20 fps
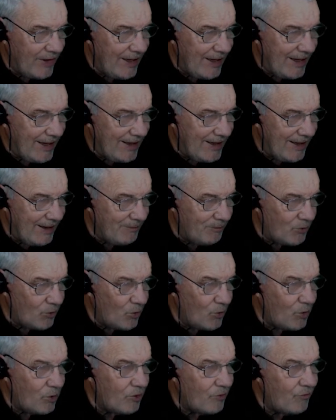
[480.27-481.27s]
add up
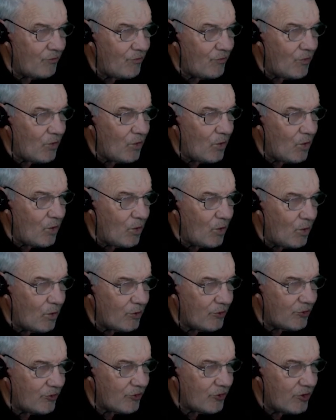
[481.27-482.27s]
all the
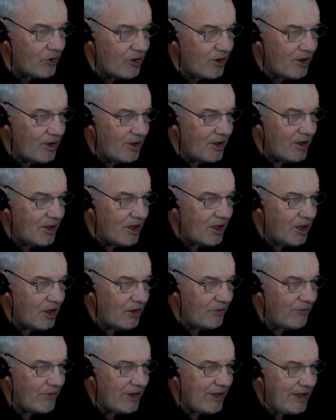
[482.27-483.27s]
falls
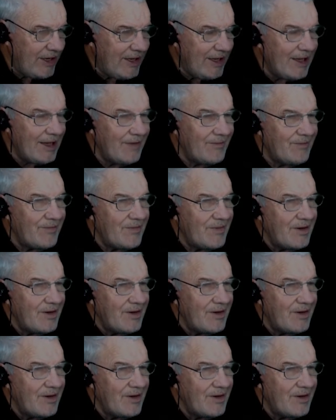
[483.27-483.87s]
over here.